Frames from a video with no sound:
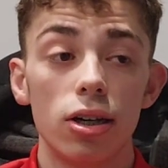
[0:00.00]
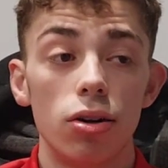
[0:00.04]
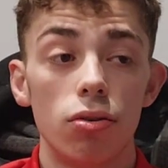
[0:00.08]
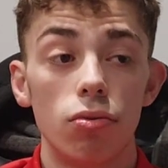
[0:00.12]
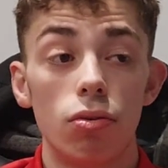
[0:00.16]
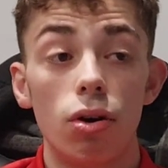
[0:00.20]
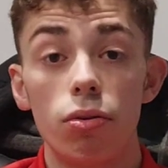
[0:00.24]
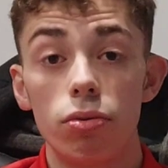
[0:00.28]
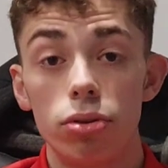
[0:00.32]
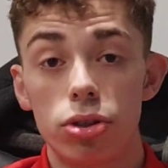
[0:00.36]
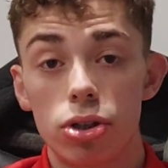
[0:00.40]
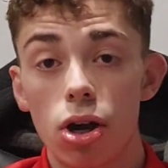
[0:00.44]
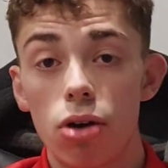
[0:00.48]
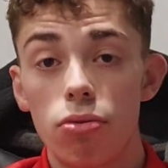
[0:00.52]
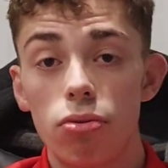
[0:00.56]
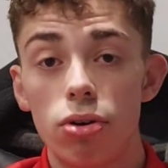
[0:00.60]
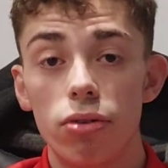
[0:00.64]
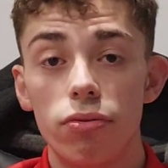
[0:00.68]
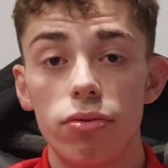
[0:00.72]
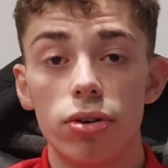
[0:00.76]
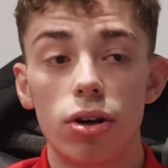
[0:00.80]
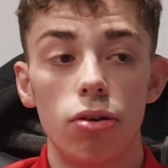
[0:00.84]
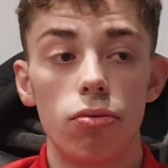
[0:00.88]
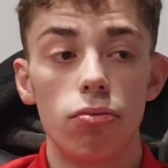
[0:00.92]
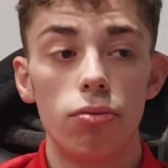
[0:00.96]
what was your
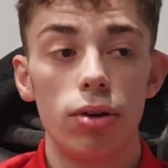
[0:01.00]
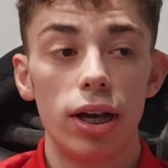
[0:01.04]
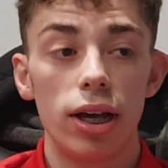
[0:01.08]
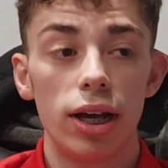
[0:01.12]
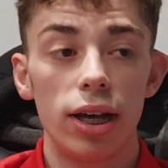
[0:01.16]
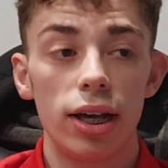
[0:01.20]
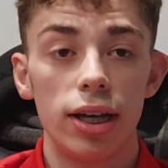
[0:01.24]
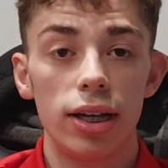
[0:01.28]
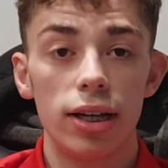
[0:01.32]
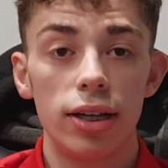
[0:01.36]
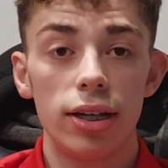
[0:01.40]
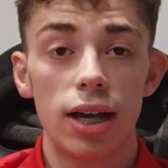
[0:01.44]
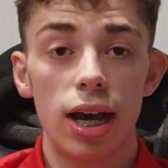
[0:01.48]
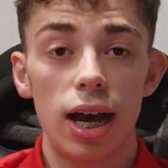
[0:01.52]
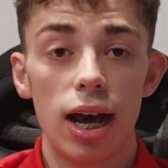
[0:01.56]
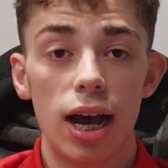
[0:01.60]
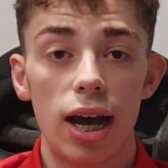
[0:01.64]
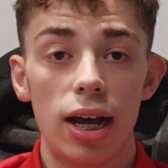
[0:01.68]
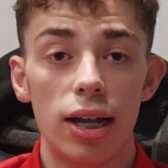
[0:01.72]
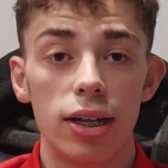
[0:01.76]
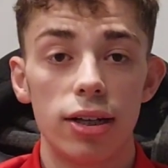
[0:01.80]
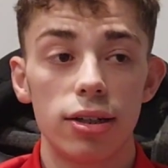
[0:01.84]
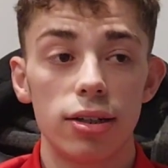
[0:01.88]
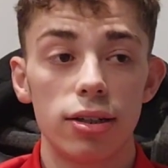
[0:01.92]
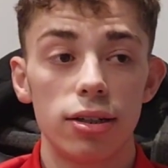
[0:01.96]
overall rating,
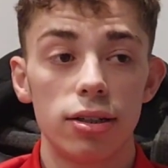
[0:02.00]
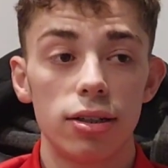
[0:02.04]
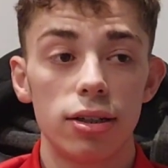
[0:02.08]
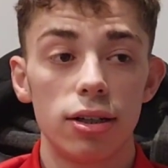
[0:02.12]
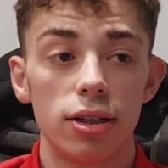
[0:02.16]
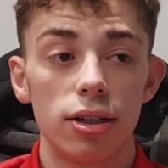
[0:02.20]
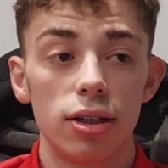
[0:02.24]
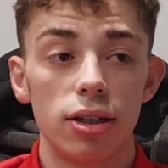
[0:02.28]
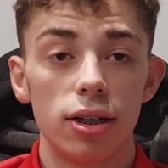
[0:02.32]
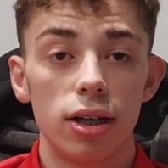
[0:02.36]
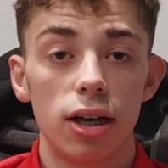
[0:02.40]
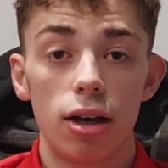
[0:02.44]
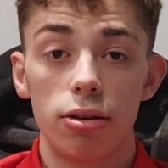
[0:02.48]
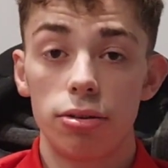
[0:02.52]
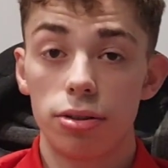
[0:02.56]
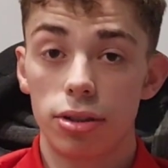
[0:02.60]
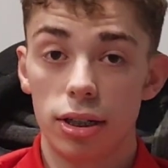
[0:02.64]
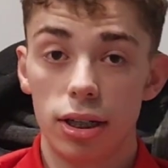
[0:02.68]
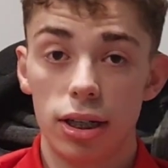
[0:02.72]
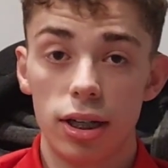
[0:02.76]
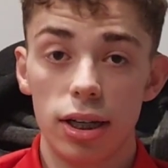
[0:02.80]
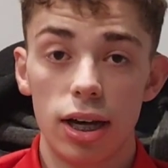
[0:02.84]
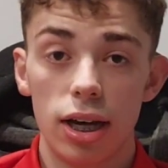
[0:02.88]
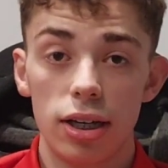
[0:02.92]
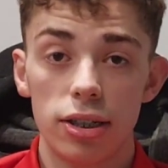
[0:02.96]
and
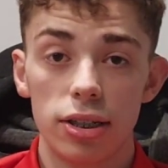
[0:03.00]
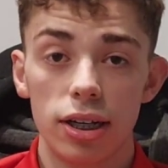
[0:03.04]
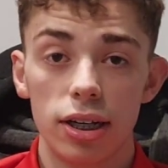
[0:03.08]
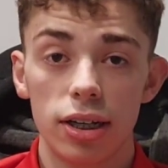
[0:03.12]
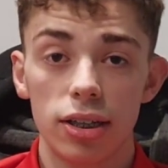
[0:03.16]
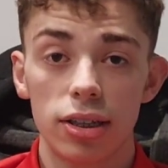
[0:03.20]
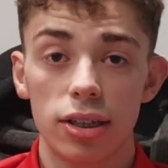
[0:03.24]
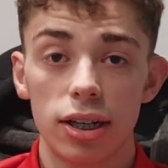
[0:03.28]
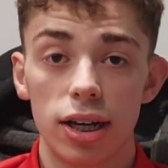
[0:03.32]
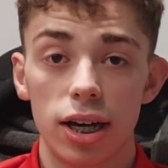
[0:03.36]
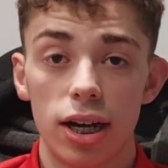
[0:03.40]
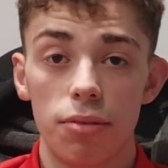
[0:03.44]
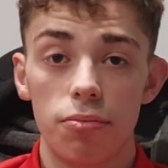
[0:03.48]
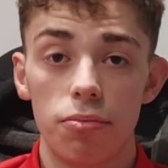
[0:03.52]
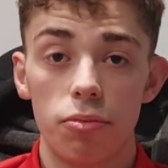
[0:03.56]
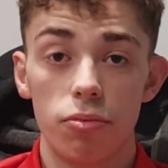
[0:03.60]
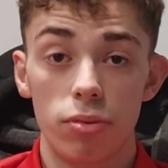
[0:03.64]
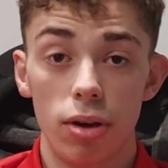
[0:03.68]
see you guys next time.